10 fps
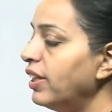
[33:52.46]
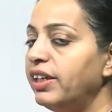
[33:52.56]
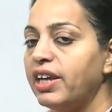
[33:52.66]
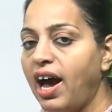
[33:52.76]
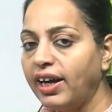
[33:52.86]

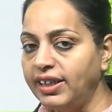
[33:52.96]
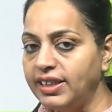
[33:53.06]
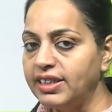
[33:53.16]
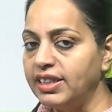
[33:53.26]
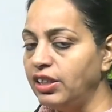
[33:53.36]

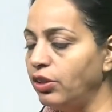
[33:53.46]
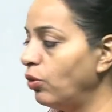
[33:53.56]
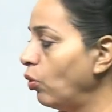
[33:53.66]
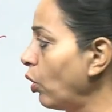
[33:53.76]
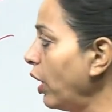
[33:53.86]
90.
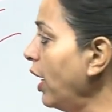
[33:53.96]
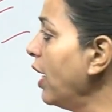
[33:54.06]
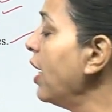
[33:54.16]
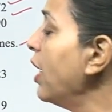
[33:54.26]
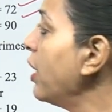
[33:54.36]

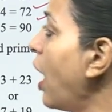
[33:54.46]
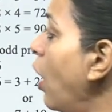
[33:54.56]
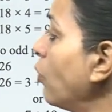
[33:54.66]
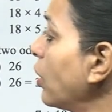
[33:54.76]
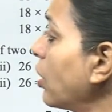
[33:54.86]
Okay.
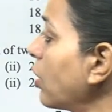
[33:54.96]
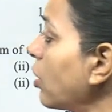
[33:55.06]
Now the